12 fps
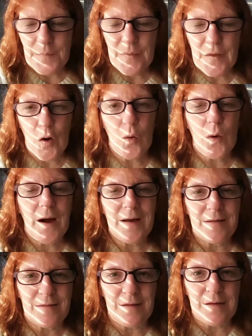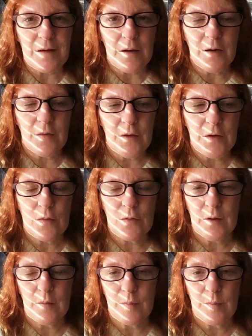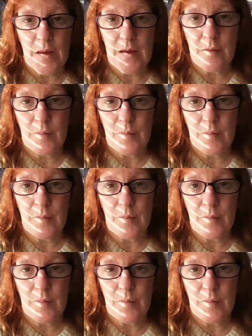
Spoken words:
No idea that you can make